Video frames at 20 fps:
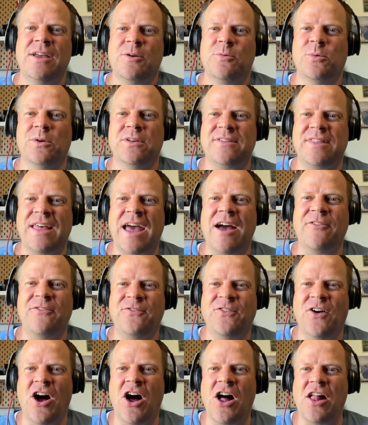was that
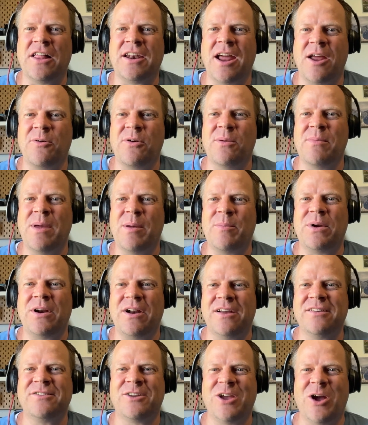fall, and I
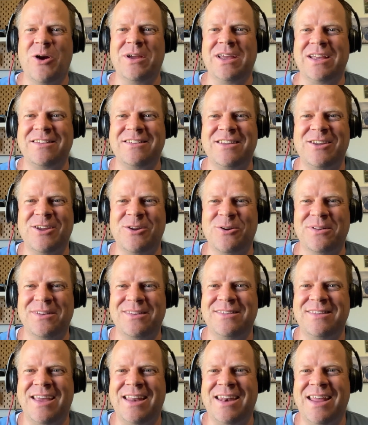remember us going to you
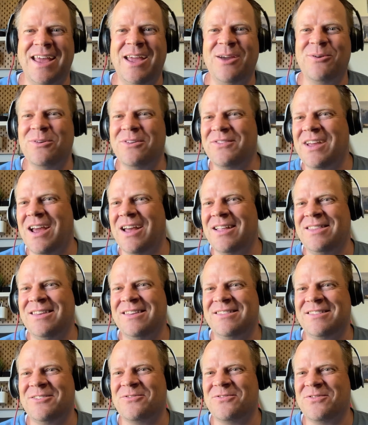and saying, "Hey, we've got
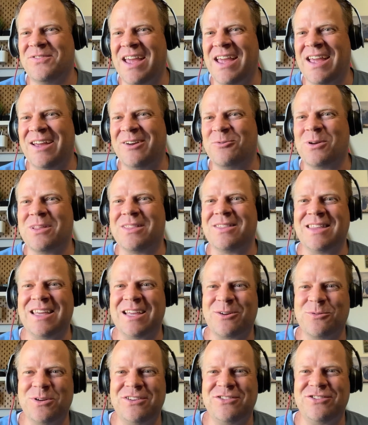this event. We
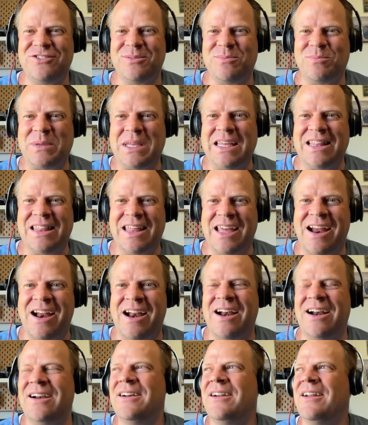think we should be
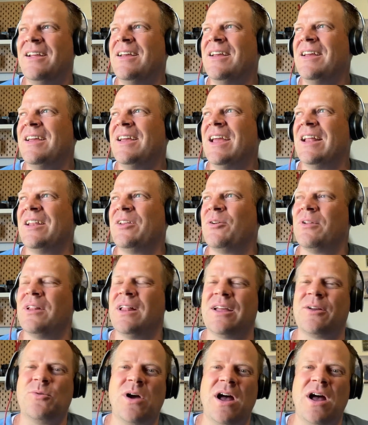there." And you were like,